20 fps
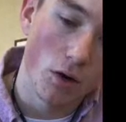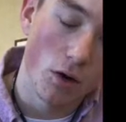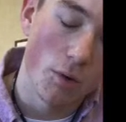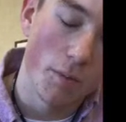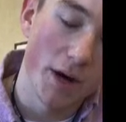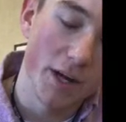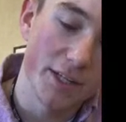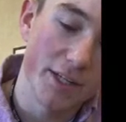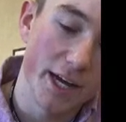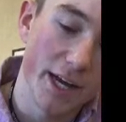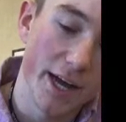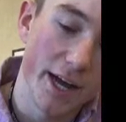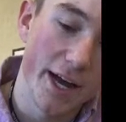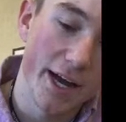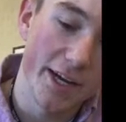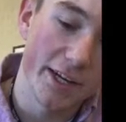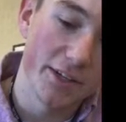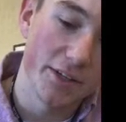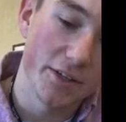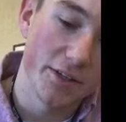What about
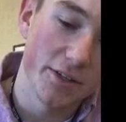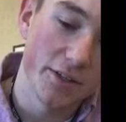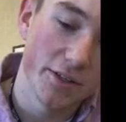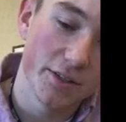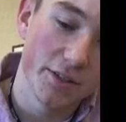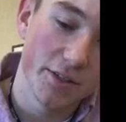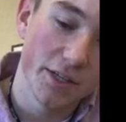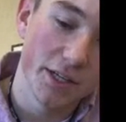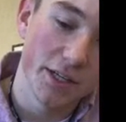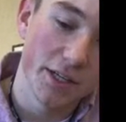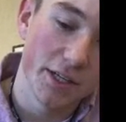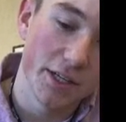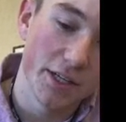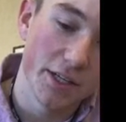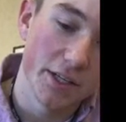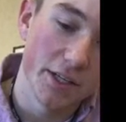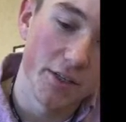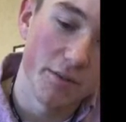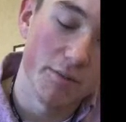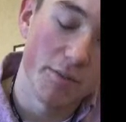diagonal?
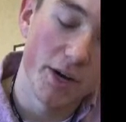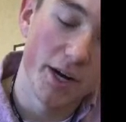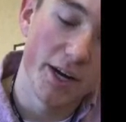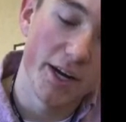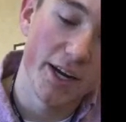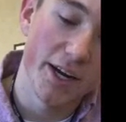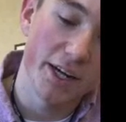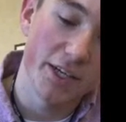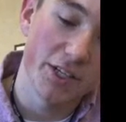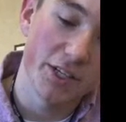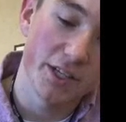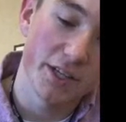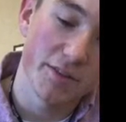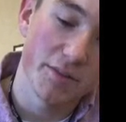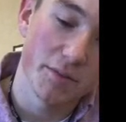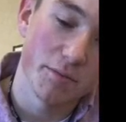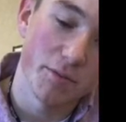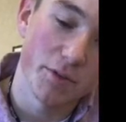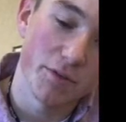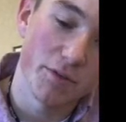You might actually
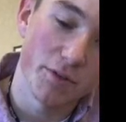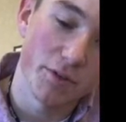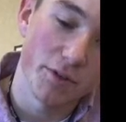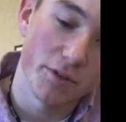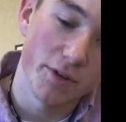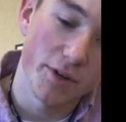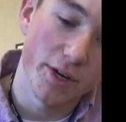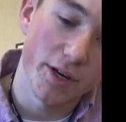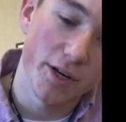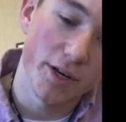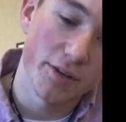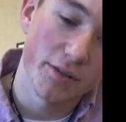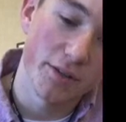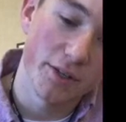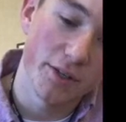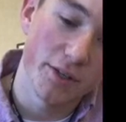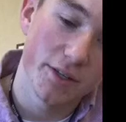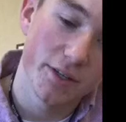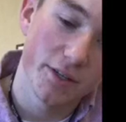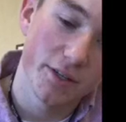have to move one around.
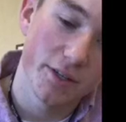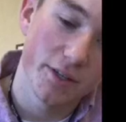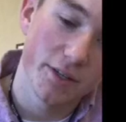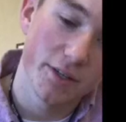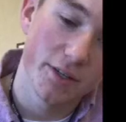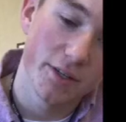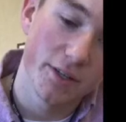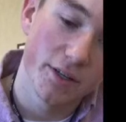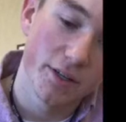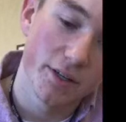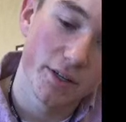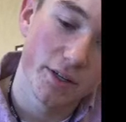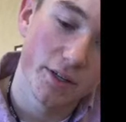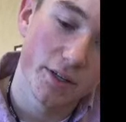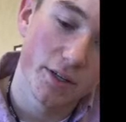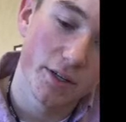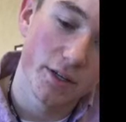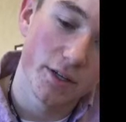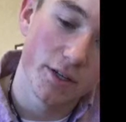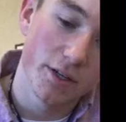
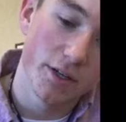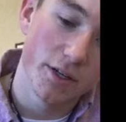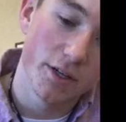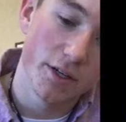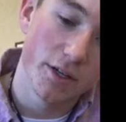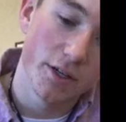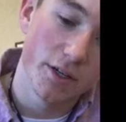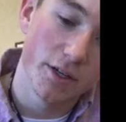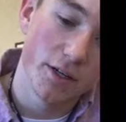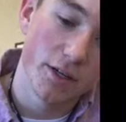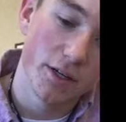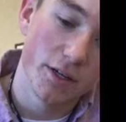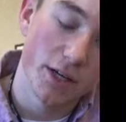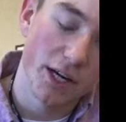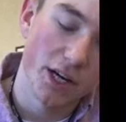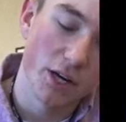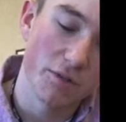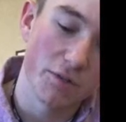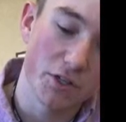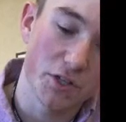I
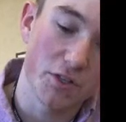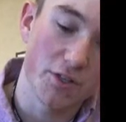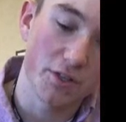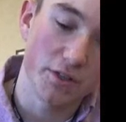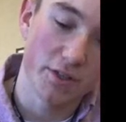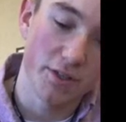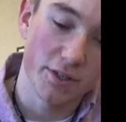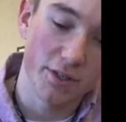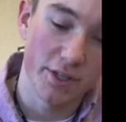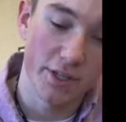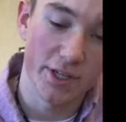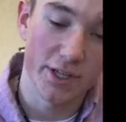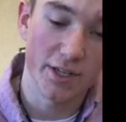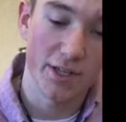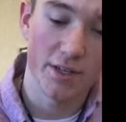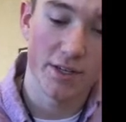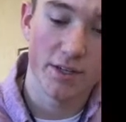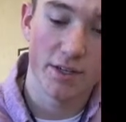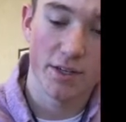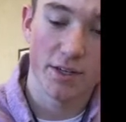don't know if it's cool.
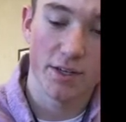Yeah.